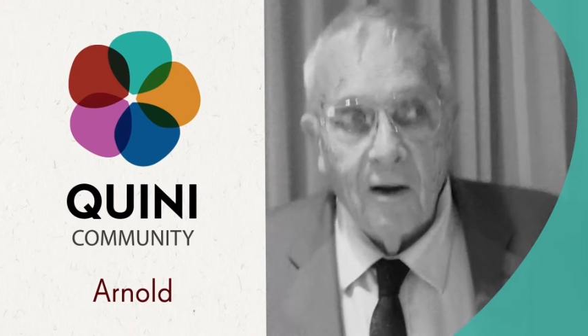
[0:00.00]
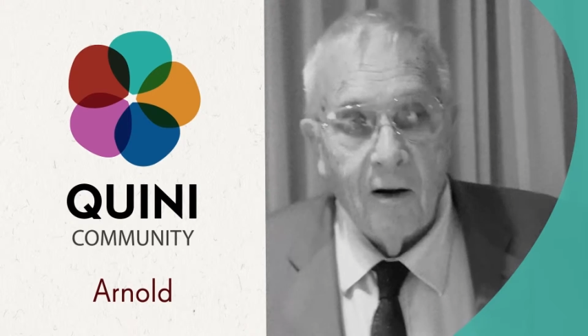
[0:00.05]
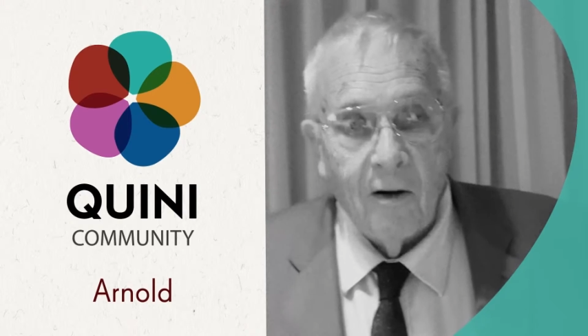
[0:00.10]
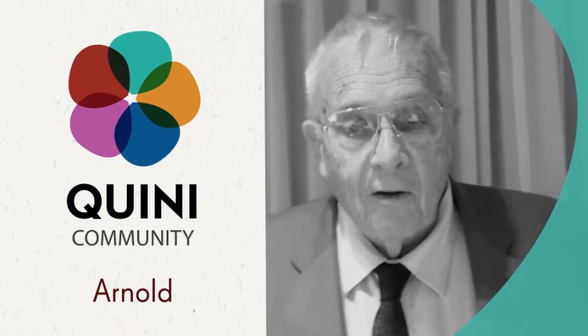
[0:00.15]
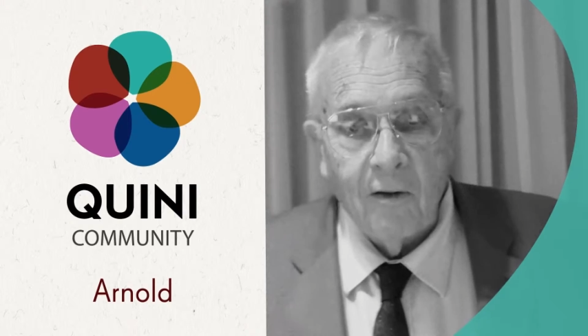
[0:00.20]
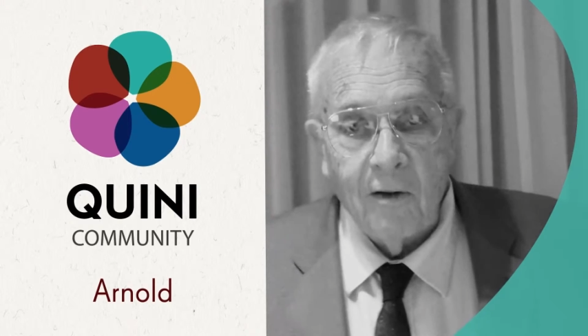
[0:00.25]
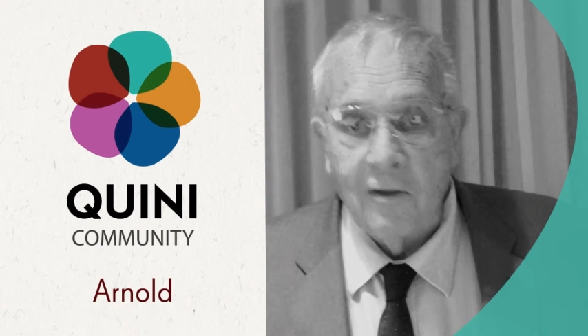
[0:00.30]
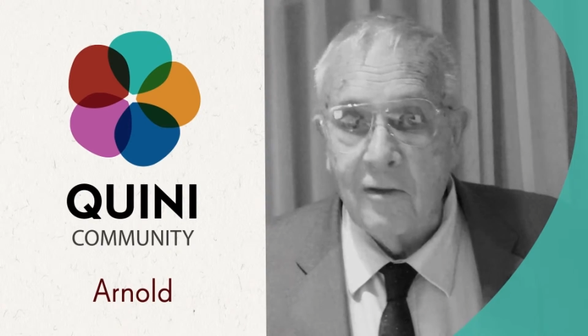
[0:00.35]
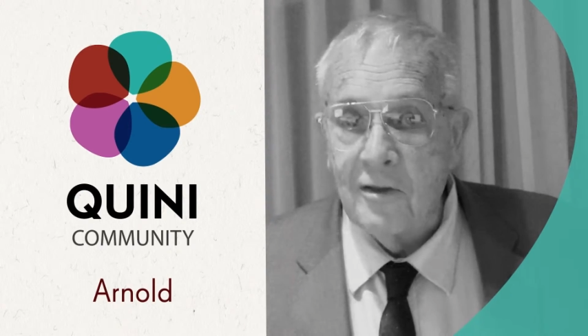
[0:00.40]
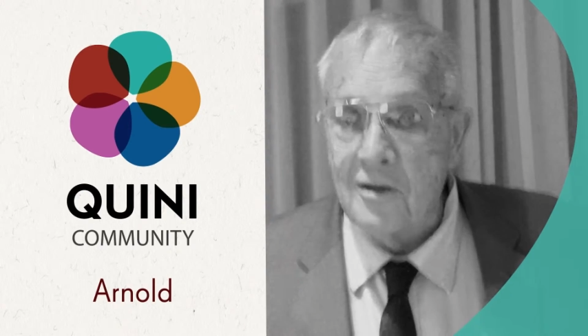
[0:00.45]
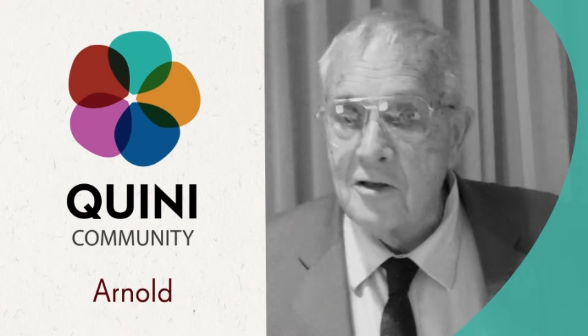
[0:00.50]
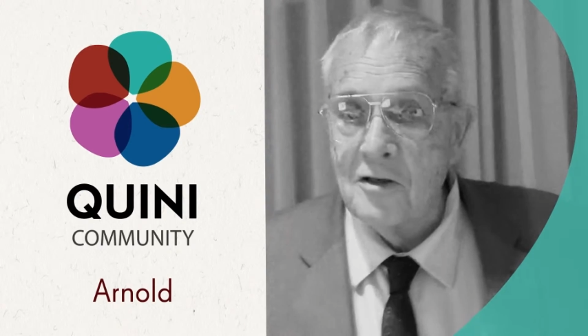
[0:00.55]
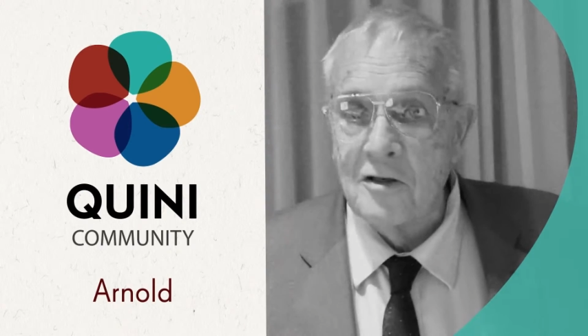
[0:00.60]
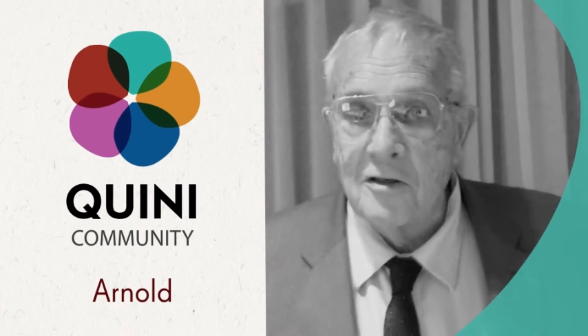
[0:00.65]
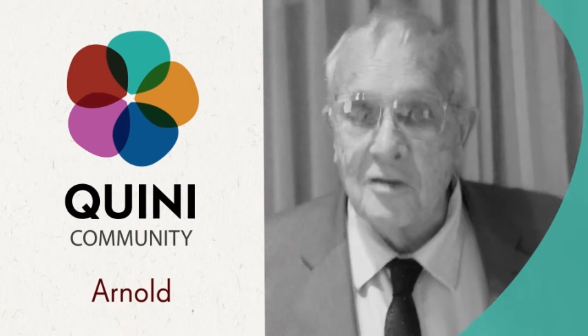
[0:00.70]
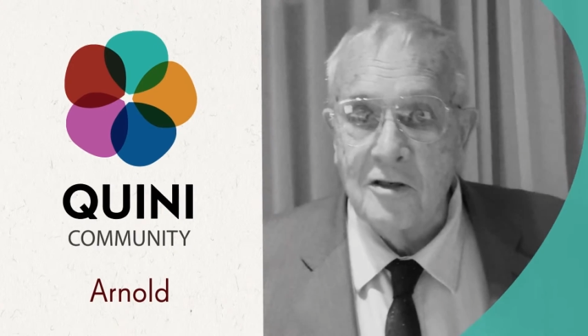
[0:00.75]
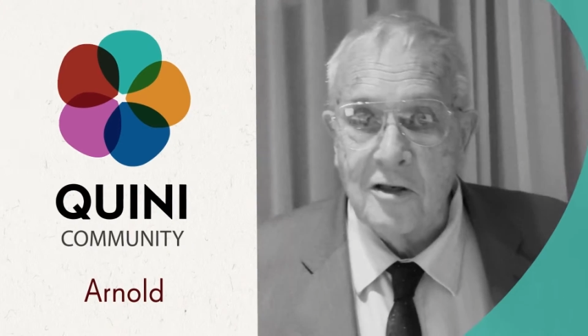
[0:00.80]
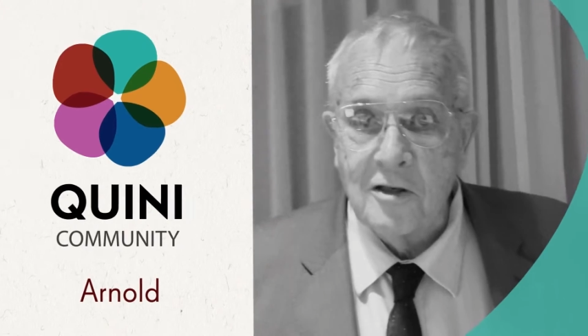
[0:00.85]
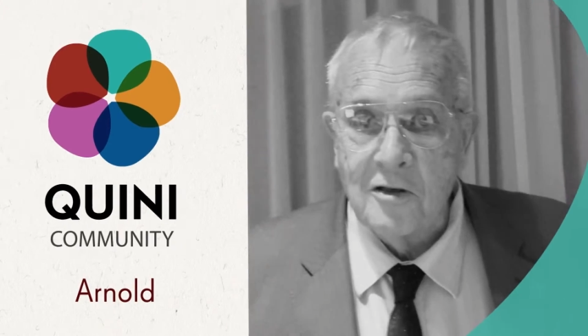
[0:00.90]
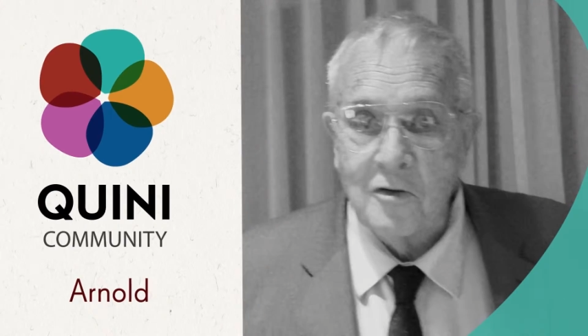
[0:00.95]
Okay, this
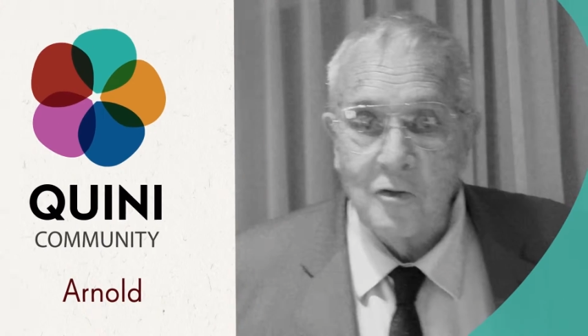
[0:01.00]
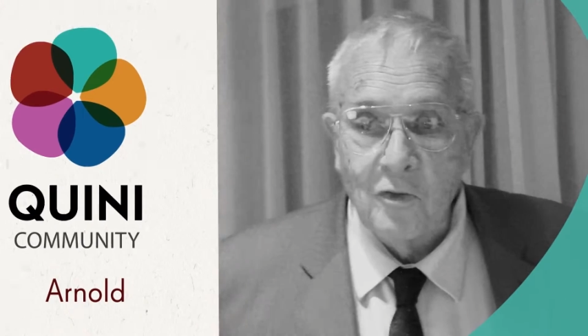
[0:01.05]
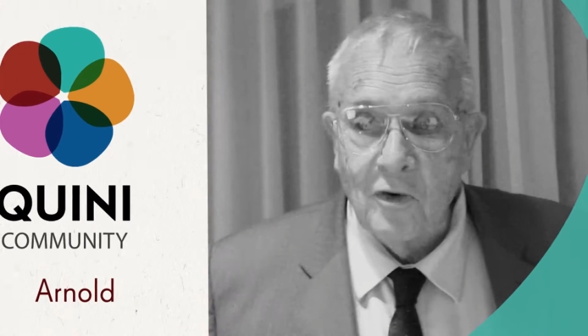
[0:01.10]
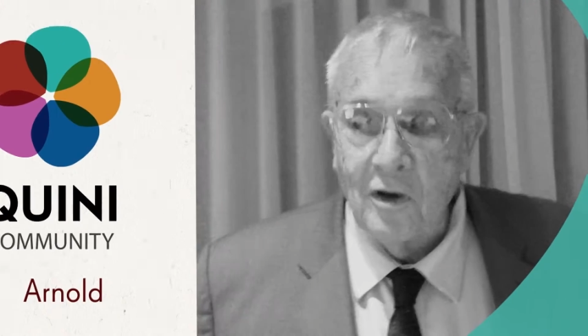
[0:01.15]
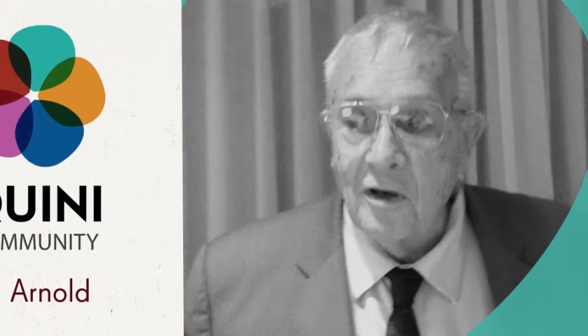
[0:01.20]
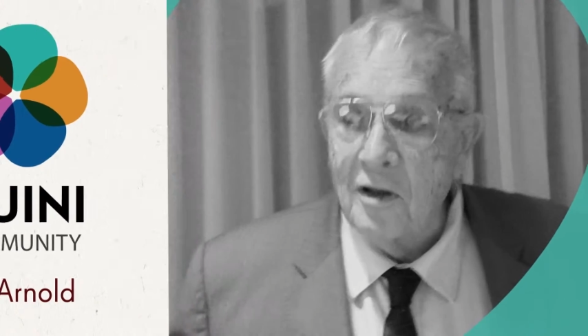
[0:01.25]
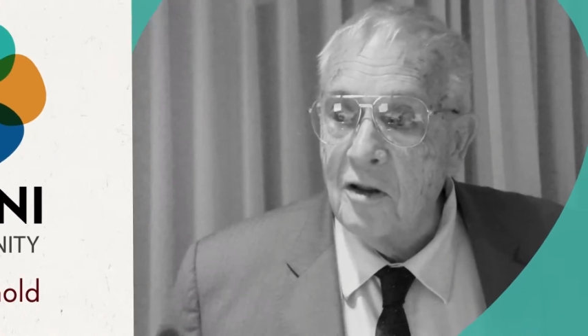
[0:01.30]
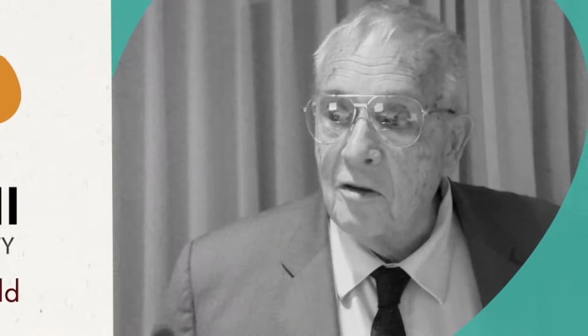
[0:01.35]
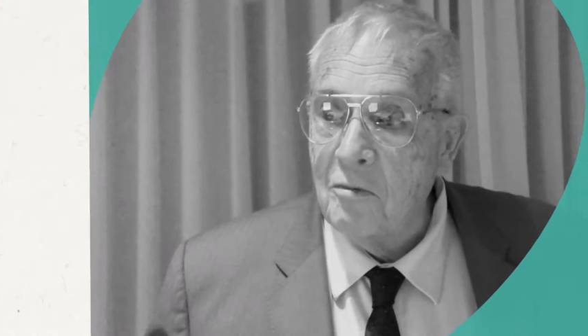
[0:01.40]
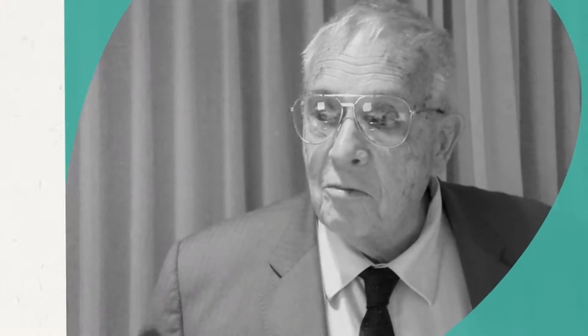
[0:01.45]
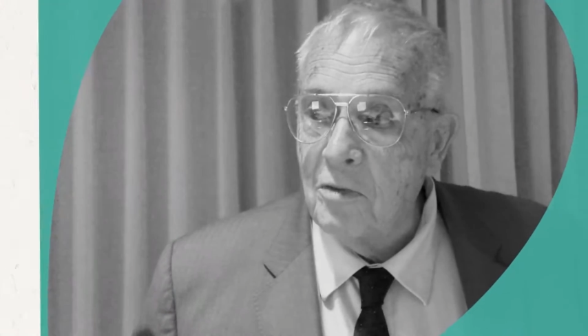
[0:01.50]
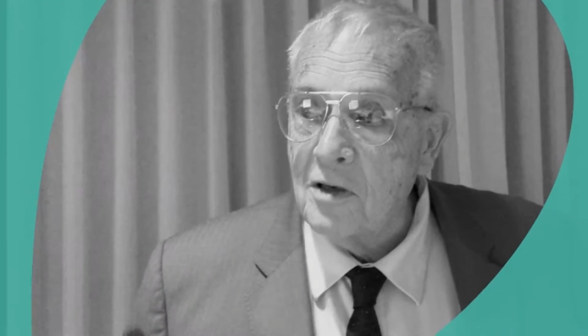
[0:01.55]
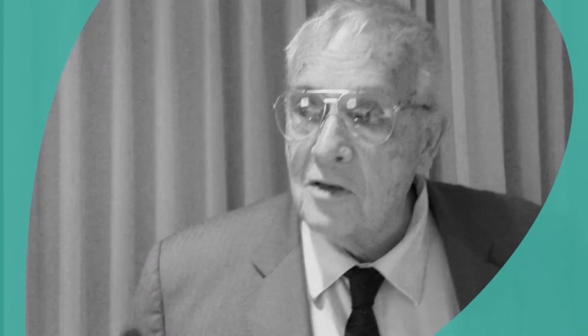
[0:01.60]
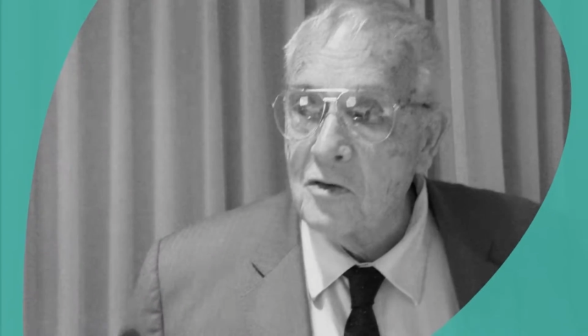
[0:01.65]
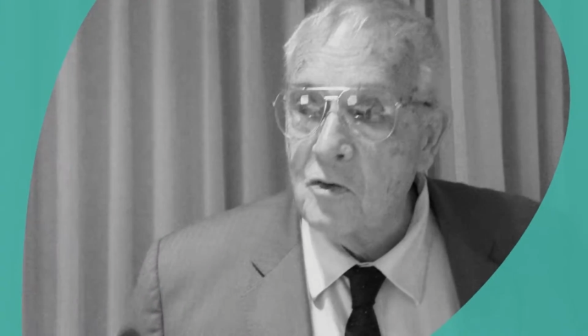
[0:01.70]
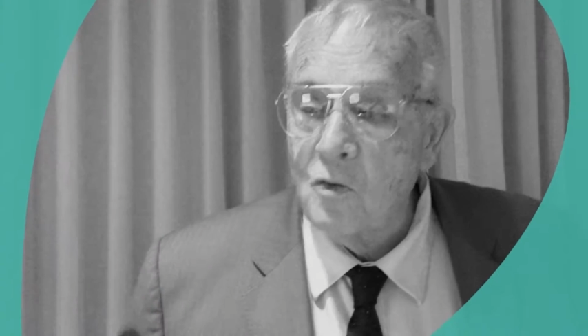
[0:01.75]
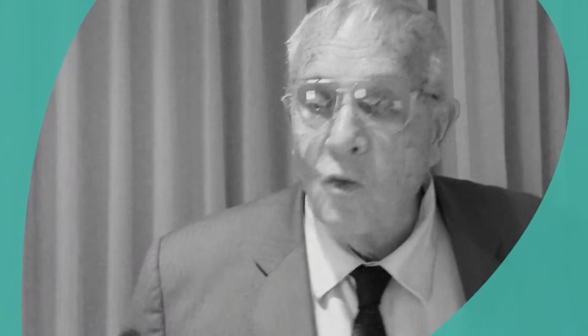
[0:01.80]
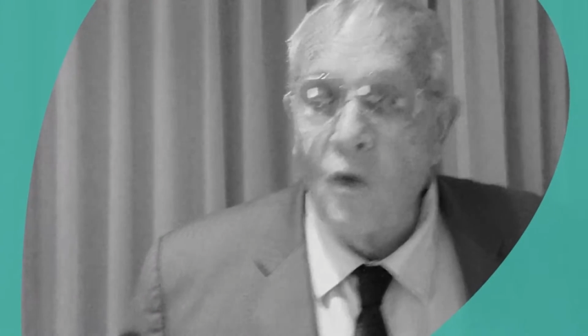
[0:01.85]
is just really the best